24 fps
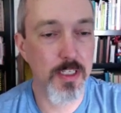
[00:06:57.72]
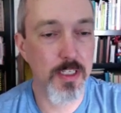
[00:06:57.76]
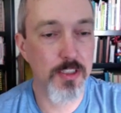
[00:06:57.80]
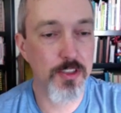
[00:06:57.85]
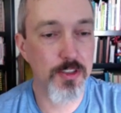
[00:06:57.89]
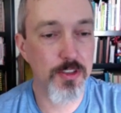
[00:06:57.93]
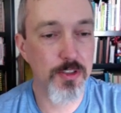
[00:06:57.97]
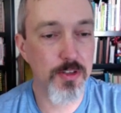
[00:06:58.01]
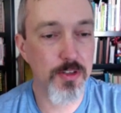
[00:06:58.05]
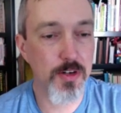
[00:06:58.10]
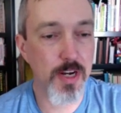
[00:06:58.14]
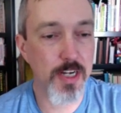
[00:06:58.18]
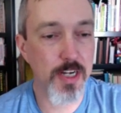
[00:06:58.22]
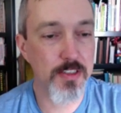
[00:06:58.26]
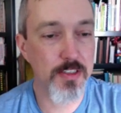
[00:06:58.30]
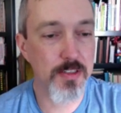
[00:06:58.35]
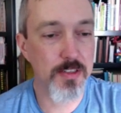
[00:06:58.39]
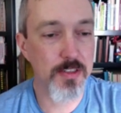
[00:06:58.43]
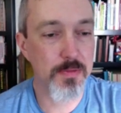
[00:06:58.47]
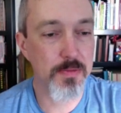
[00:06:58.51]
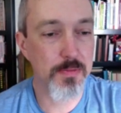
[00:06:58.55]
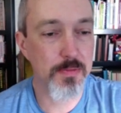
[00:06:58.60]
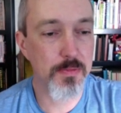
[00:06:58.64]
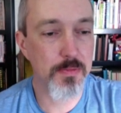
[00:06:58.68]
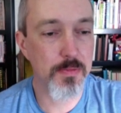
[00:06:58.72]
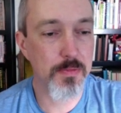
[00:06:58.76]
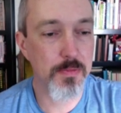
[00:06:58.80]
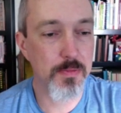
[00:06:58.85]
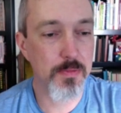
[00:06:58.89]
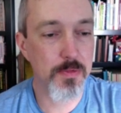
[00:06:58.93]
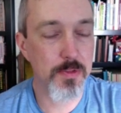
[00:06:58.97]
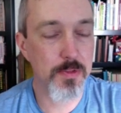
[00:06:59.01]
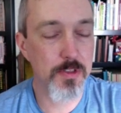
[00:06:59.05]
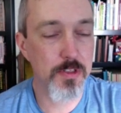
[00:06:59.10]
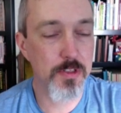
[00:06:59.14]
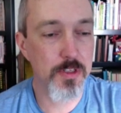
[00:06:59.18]
trying to
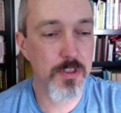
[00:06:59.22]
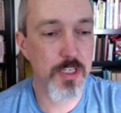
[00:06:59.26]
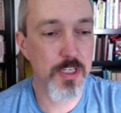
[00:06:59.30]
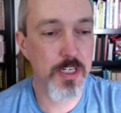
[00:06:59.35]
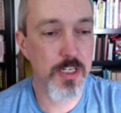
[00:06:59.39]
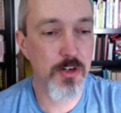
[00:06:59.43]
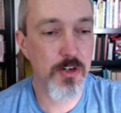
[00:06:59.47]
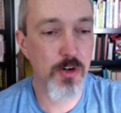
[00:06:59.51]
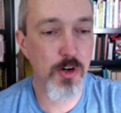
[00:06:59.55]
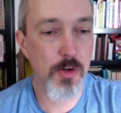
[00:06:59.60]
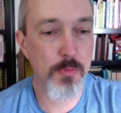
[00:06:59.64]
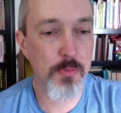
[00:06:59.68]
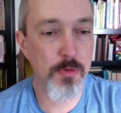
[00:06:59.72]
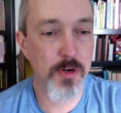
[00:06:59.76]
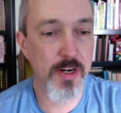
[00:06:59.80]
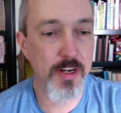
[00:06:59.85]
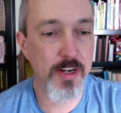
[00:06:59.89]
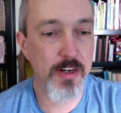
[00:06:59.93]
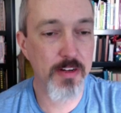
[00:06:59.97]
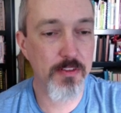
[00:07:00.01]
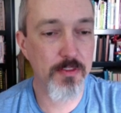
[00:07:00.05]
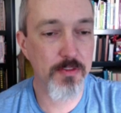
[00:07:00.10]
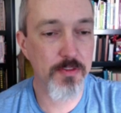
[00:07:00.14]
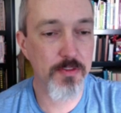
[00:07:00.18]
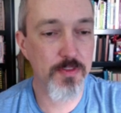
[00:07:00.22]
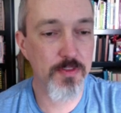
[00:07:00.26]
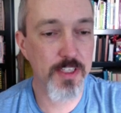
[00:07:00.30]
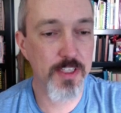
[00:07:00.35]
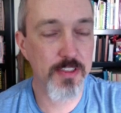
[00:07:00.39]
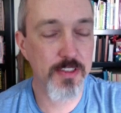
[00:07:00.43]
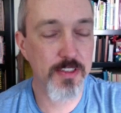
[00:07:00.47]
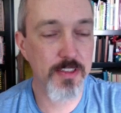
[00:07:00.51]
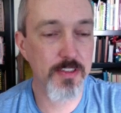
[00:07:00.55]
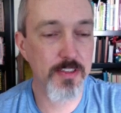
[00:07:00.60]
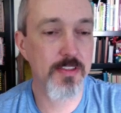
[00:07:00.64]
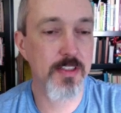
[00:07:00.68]
incorporate
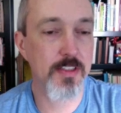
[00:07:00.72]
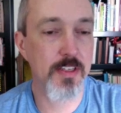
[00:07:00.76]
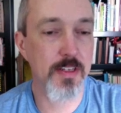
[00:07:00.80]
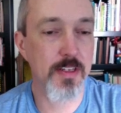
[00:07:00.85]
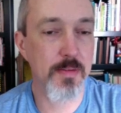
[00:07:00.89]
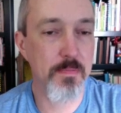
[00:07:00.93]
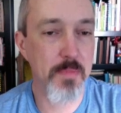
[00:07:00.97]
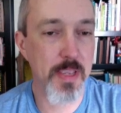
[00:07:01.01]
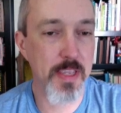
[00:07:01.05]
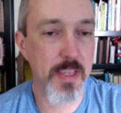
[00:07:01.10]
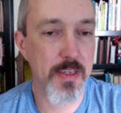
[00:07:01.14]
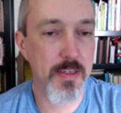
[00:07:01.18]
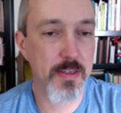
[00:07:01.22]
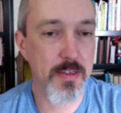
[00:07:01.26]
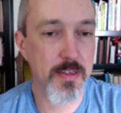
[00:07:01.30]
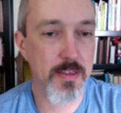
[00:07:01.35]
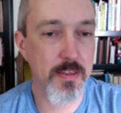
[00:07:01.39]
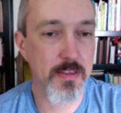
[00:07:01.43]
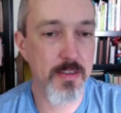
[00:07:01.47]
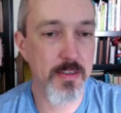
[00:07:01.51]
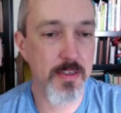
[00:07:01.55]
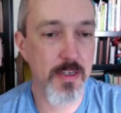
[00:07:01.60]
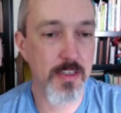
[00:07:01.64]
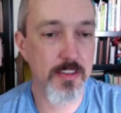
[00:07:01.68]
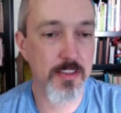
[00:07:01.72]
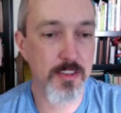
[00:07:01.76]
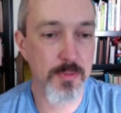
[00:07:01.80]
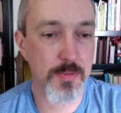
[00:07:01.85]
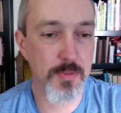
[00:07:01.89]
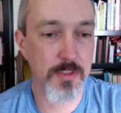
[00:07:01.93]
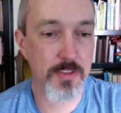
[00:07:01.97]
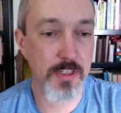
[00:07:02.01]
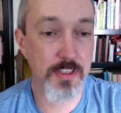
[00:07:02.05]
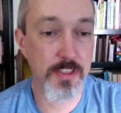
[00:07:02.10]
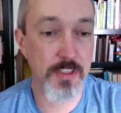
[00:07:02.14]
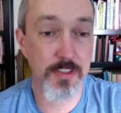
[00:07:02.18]
fixes that make
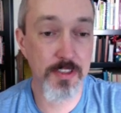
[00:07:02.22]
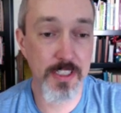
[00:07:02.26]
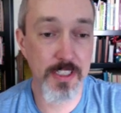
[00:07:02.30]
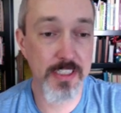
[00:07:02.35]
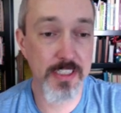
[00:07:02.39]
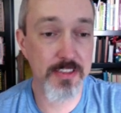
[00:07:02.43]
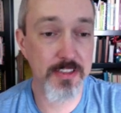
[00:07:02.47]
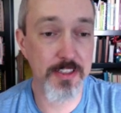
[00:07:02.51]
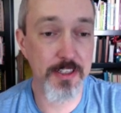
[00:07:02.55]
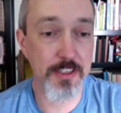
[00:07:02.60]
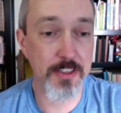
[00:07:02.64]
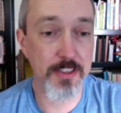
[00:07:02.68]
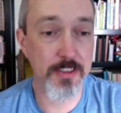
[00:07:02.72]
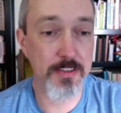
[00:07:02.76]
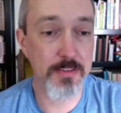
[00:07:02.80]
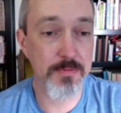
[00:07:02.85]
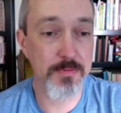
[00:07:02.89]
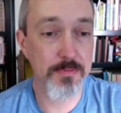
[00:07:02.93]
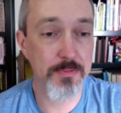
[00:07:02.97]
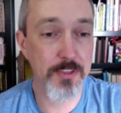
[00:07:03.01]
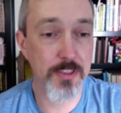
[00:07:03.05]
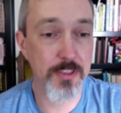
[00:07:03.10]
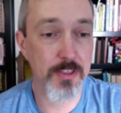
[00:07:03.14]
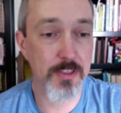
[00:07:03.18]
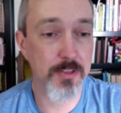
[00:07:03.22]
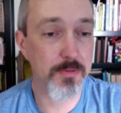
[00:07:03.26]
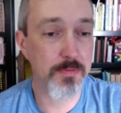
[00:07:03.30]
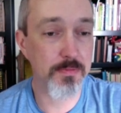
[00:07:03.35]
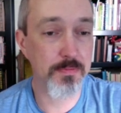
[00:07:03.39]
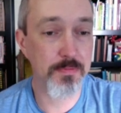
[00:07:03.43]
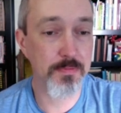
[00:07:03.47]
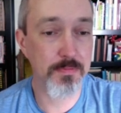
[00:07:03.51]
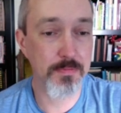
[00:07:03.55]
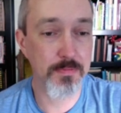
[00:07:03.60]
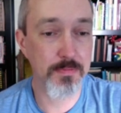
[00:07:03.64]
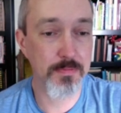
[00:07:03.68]
customization easier. So
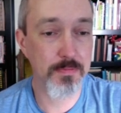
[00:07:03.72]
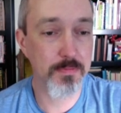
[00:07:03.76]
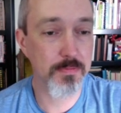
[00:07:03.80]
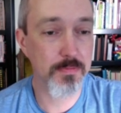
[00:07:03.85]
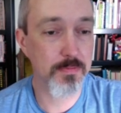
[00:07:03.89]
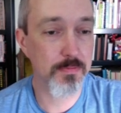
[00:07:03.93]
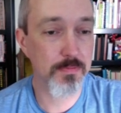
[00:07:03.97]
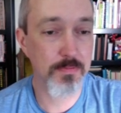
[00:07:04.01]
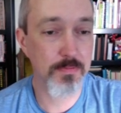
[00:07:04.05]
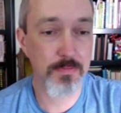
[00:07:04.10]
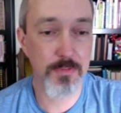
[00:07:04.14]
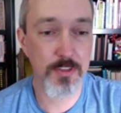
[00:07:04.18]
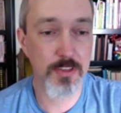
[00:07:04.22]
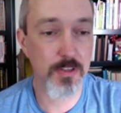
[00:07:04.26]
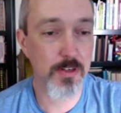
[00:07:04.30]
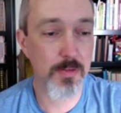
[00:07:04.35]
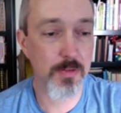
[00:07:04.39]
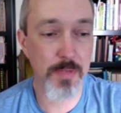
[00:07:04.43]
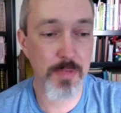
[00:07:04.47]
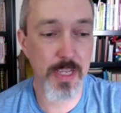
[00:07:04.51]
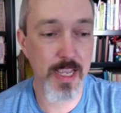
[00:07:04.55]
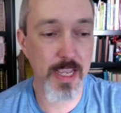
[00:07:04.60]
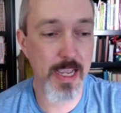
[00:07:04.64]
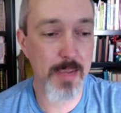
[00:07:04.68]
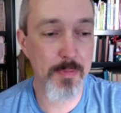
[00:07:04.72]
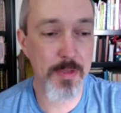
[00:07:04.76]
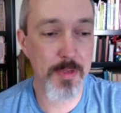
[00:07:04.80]
I'd be happy